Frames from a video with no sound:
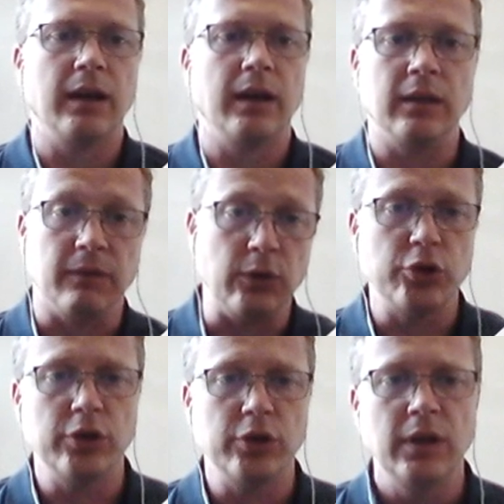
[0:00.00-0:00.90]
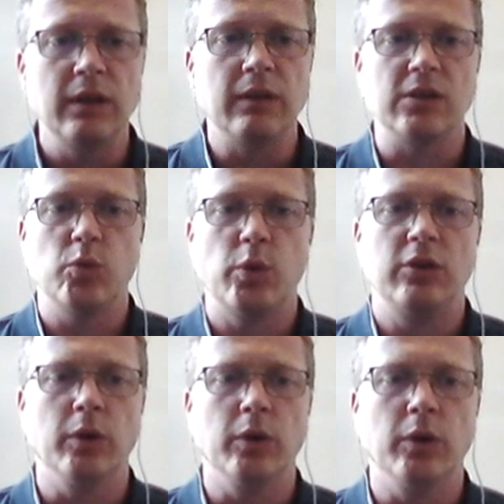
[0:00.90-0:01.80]
in the future, this is where you
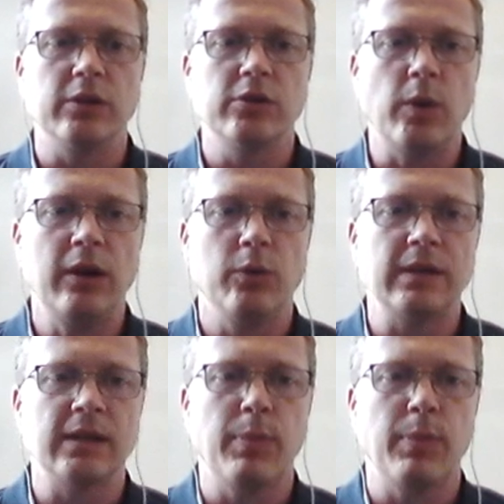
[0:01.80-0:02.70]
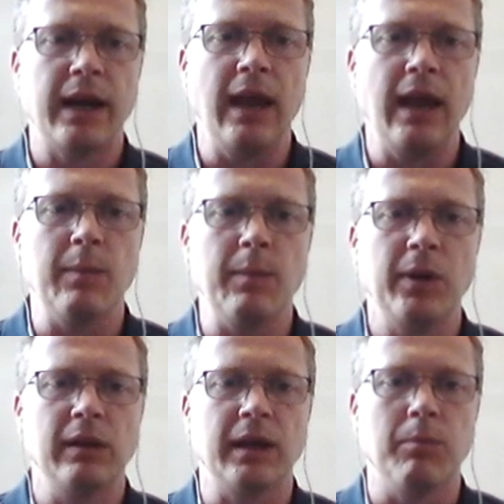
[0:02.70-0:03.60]
do it. So right here where it says by name, I'm
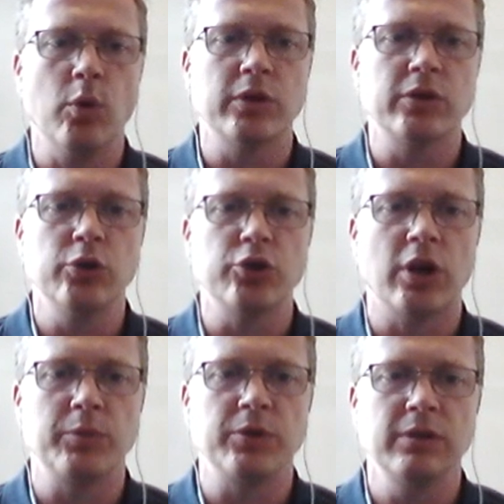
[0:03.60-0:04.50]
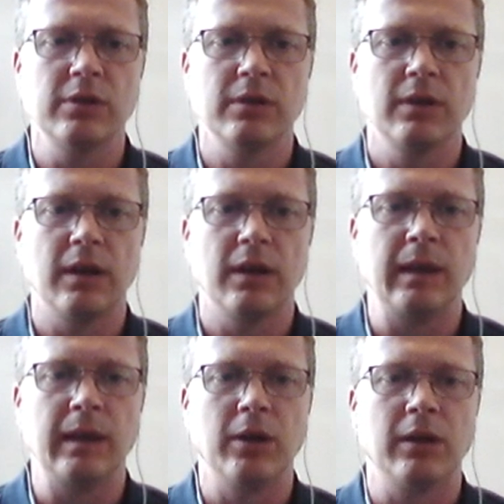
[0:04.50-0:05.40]
going to click more search options, and then I'm
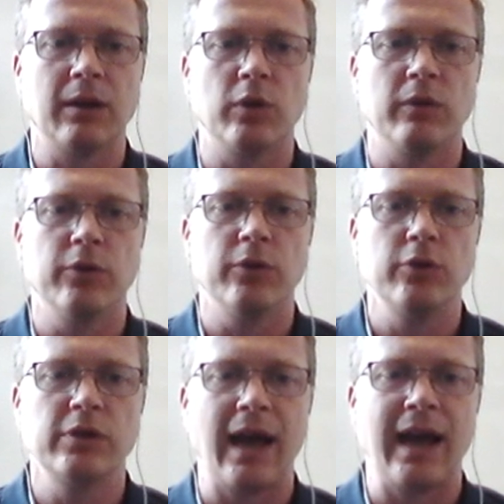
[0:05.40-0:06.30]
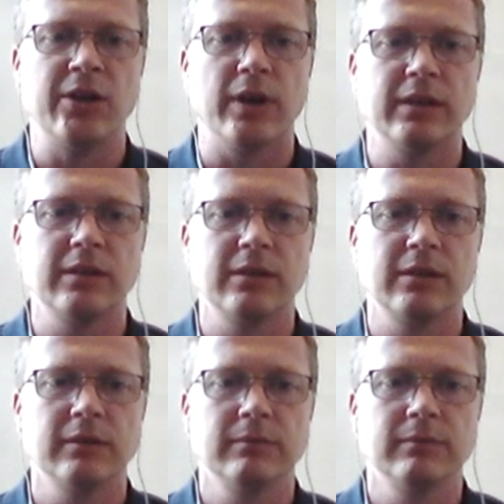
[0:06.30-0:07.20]
going to click reverse address.
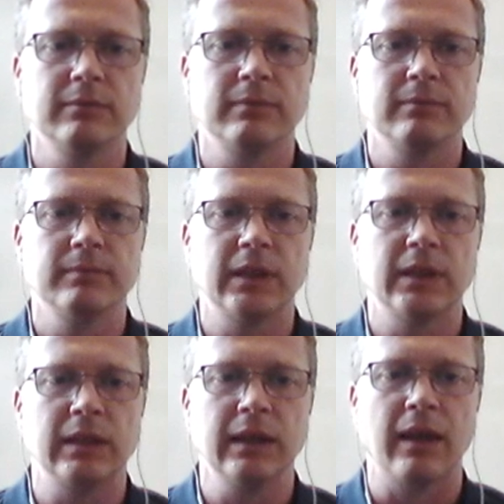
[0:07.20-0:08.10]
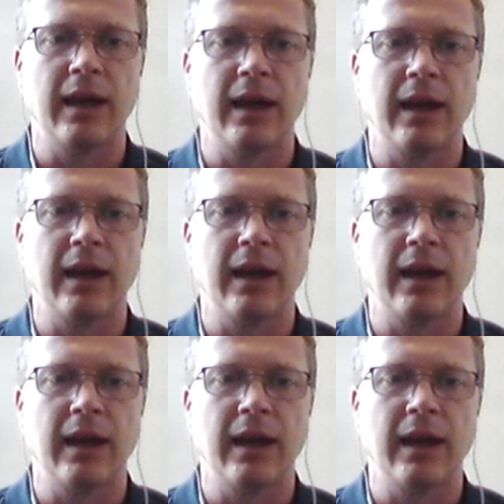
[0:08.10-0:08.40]
Click that.